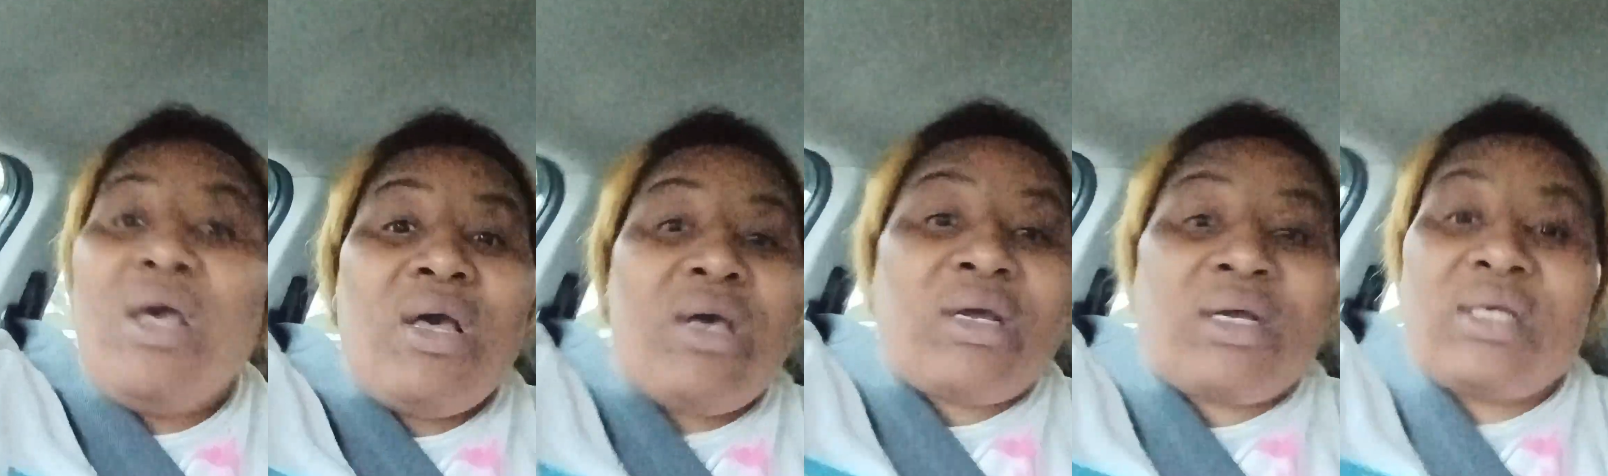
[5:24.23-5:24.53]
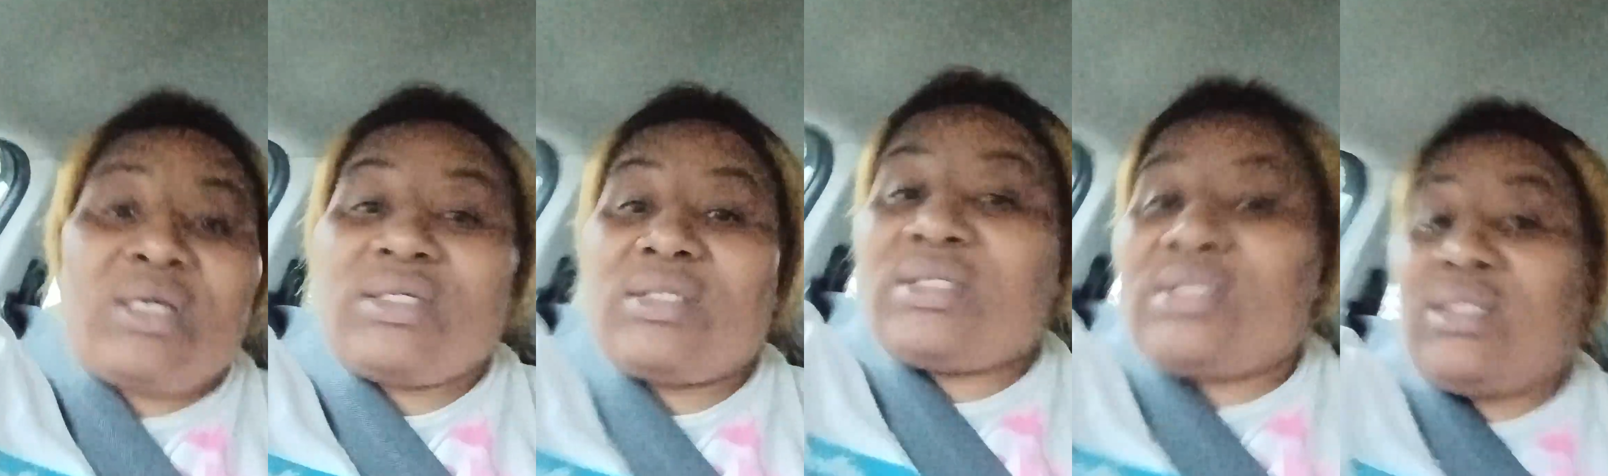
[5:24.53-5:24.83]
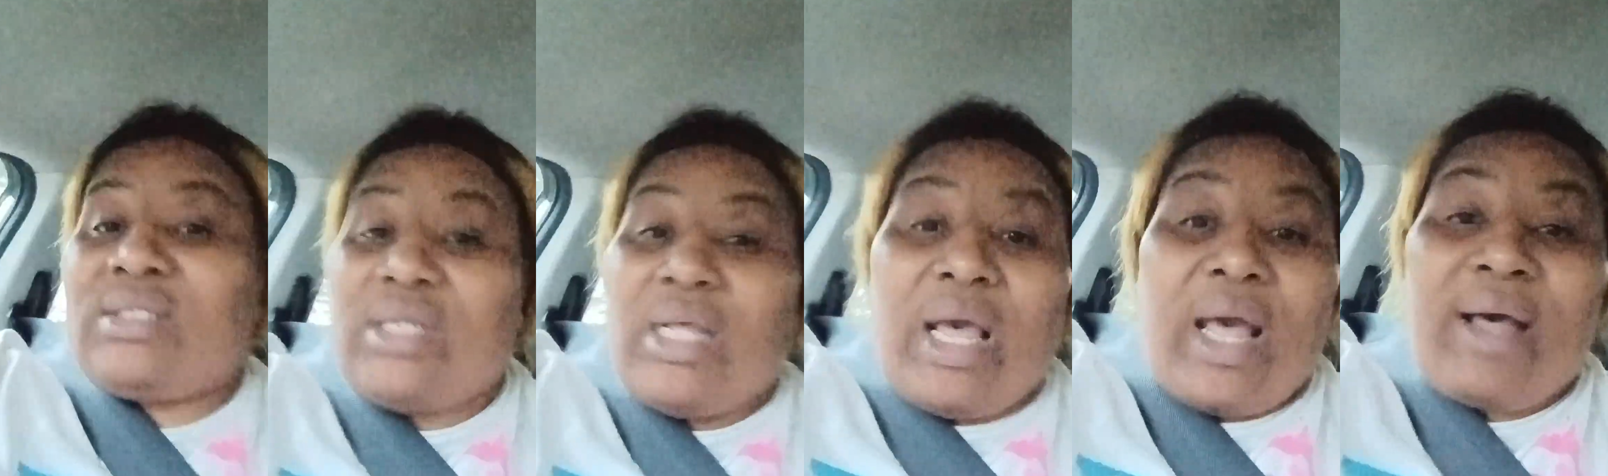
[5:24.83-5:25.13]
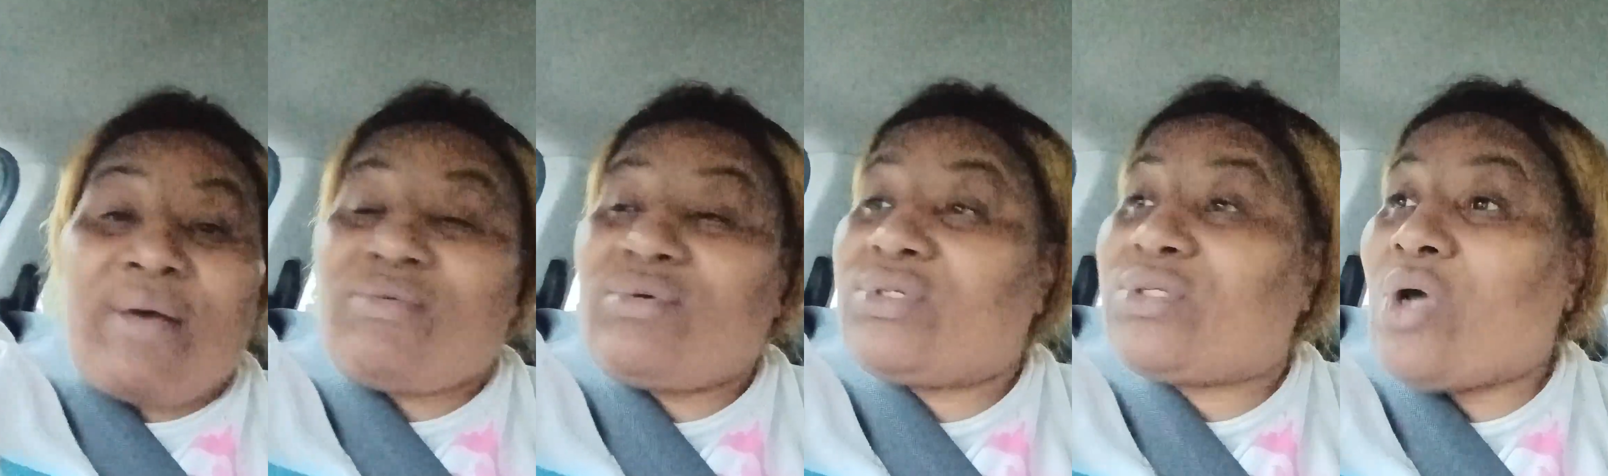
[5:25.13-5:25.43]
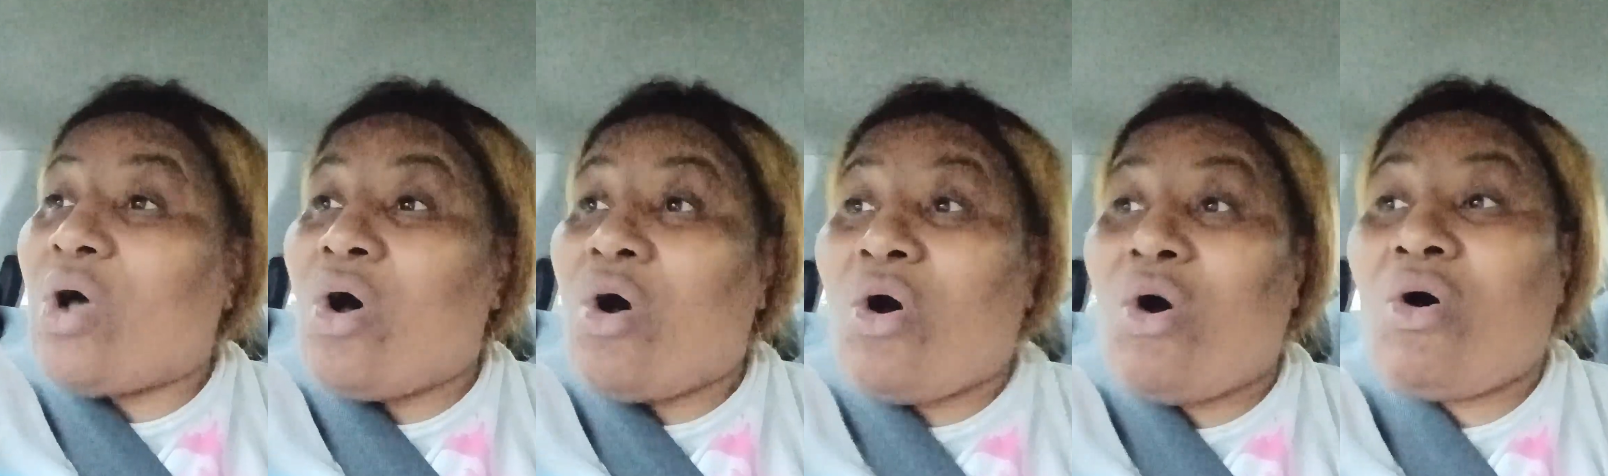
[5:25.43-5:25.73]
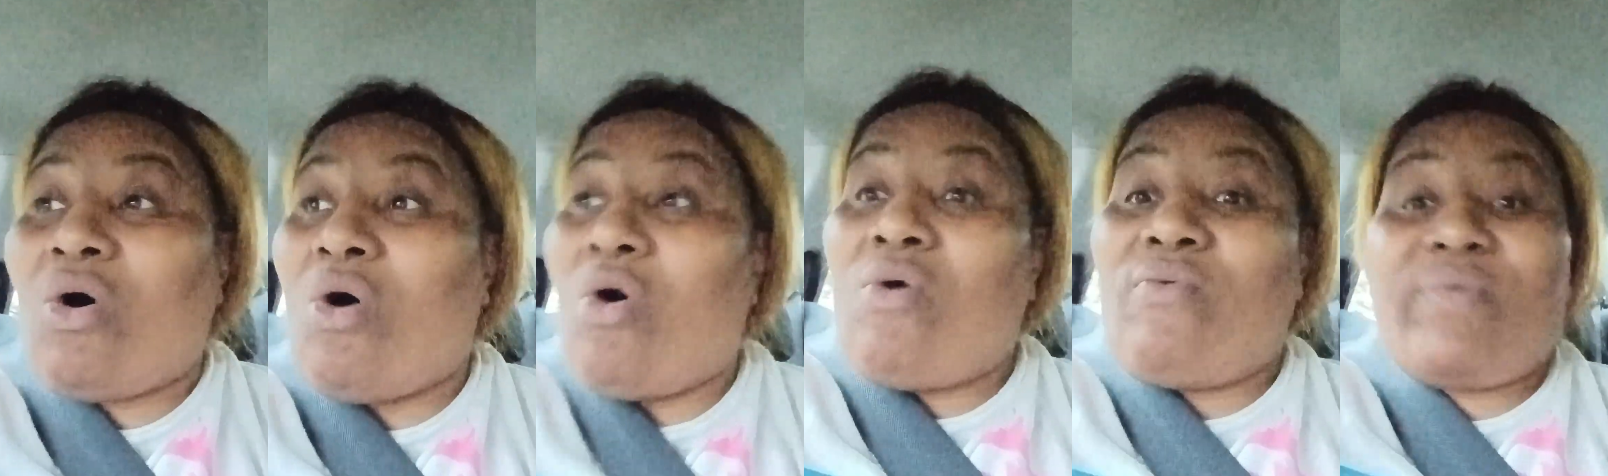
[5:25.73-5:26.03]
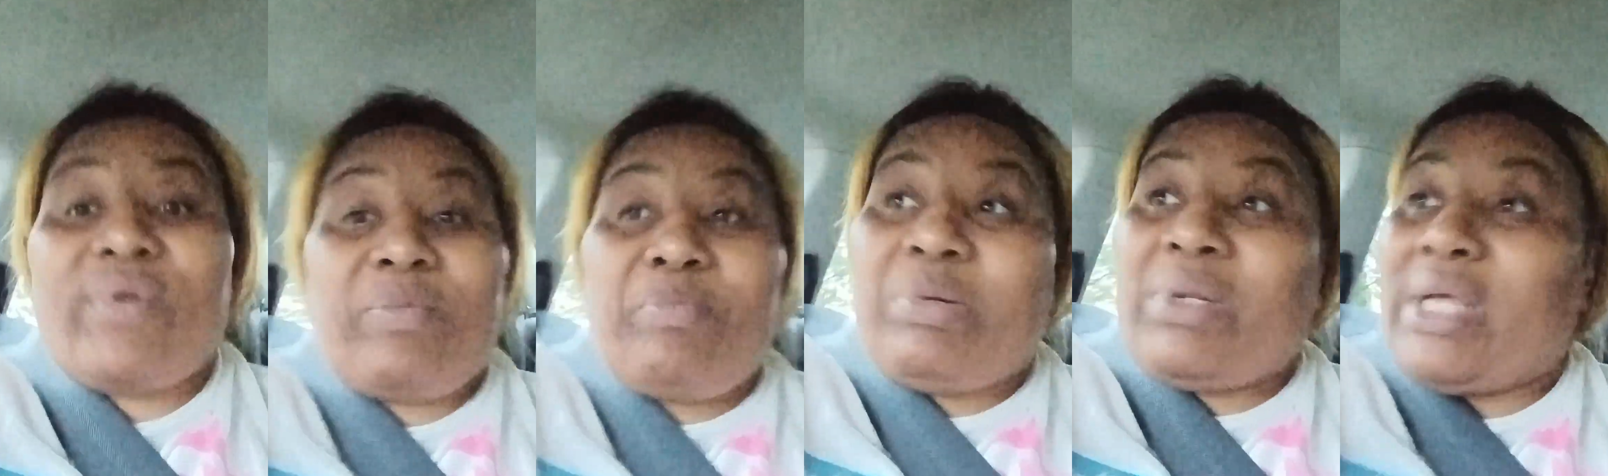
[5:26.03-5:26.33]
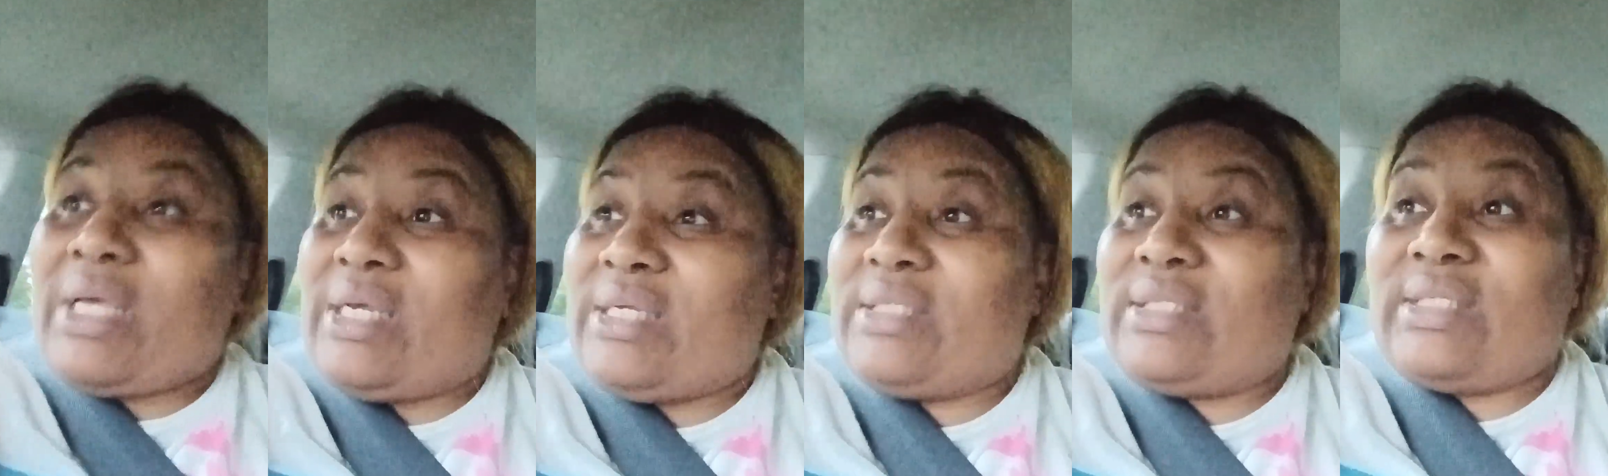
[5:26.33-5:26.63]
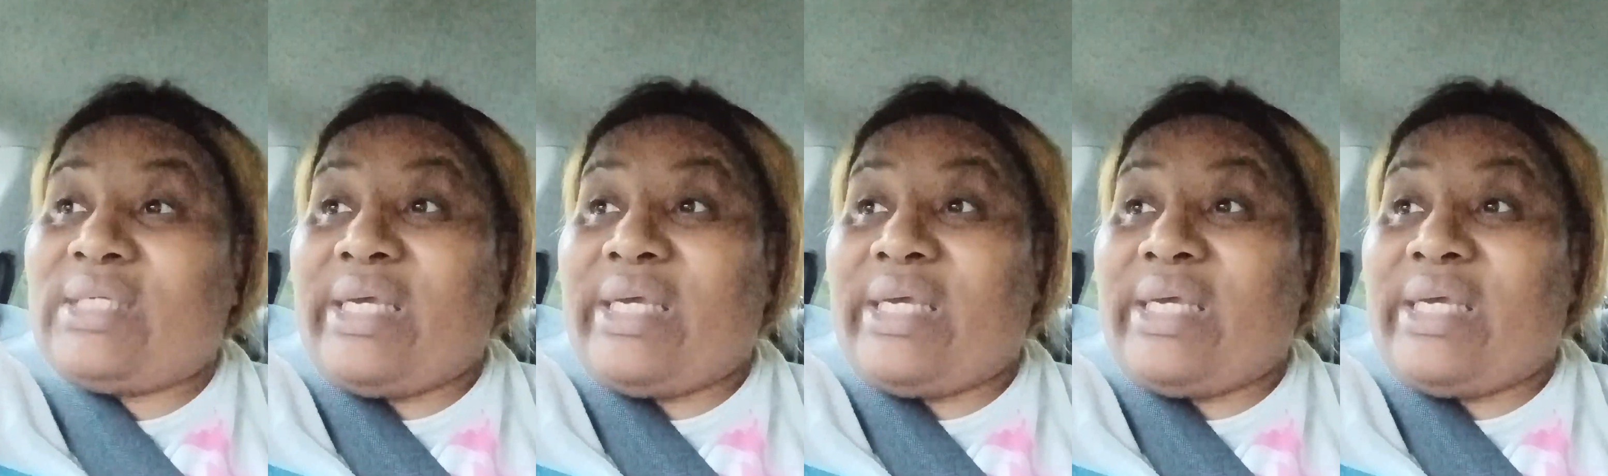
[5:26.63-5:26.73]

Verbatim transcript: because I was all over the place